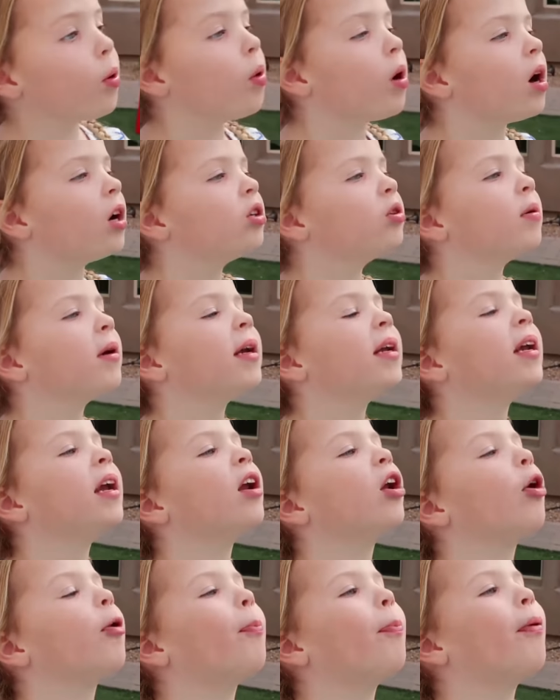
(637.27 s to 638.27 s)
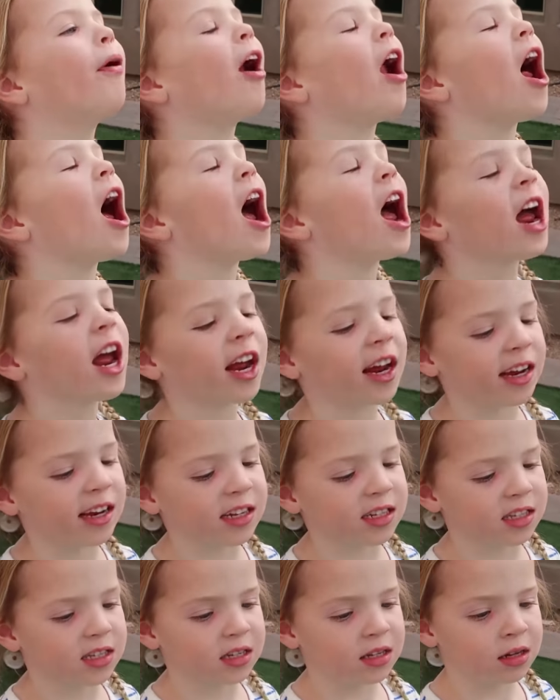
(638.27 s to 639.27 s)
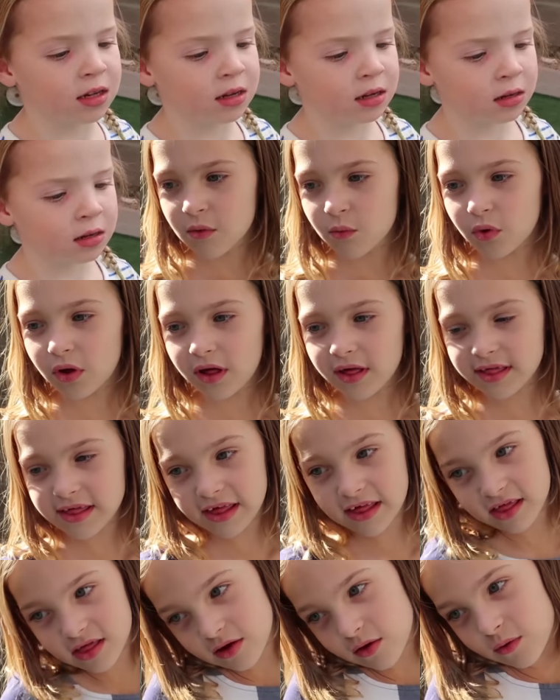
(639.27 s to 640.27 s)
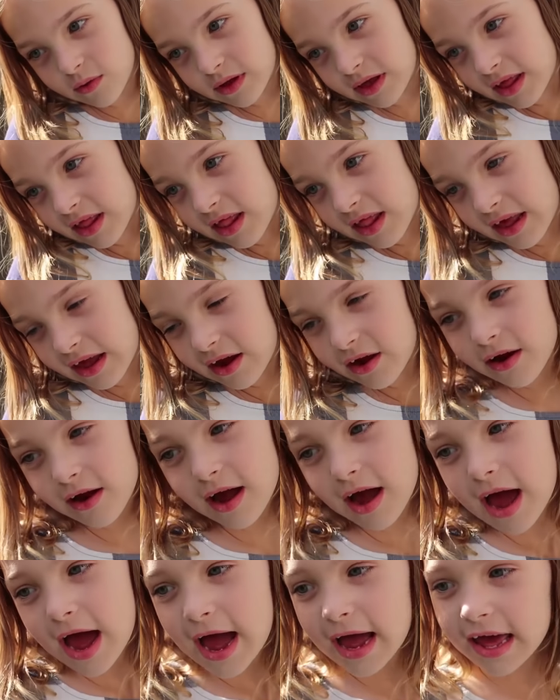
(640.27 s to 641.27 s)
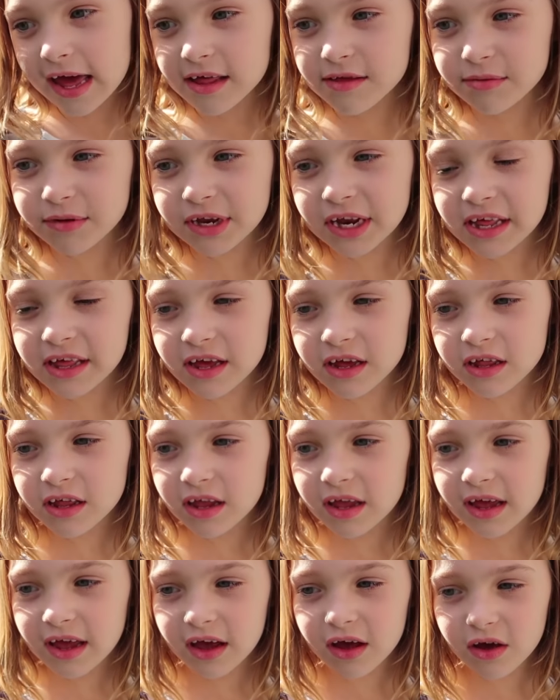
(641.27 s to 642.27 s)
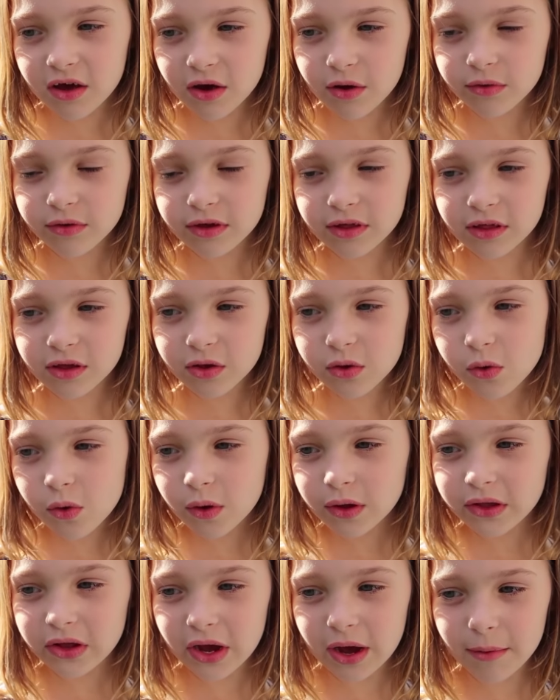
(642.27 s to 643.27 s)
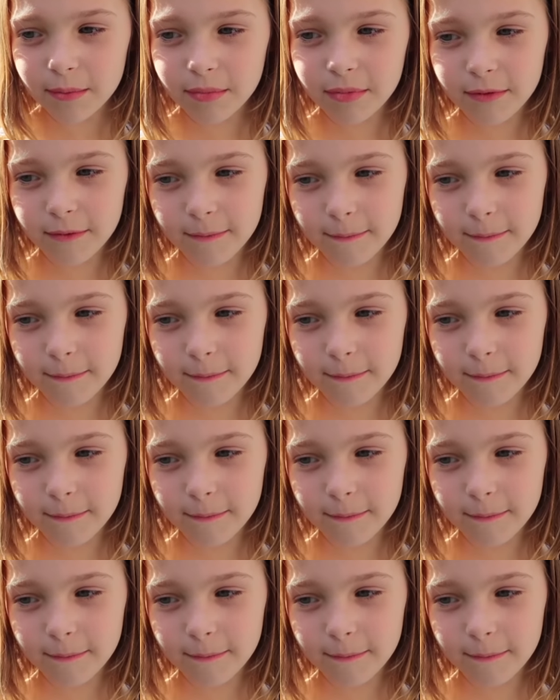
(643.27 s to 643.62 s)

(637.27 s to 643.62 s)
But where do we get our prize? Well, since no one's here, I guess we just gotta go to the toy tub.